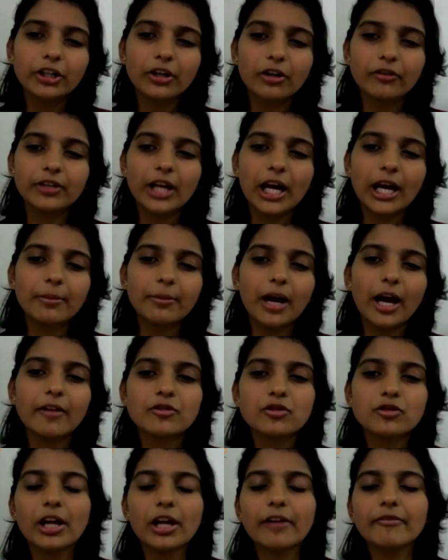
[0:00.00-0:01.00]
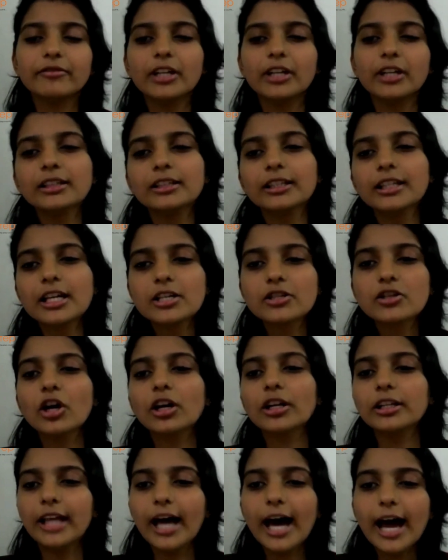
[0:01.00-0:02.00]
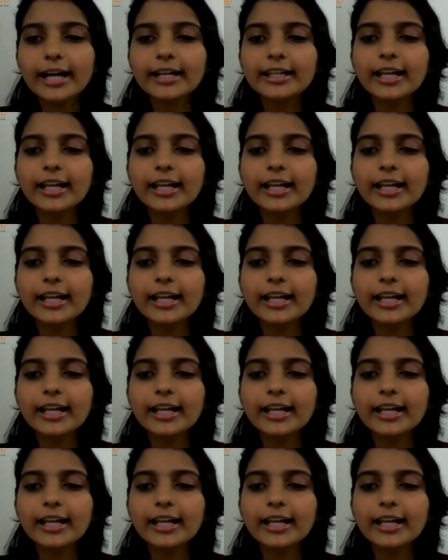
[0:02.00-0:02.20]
of time I should have done this or that,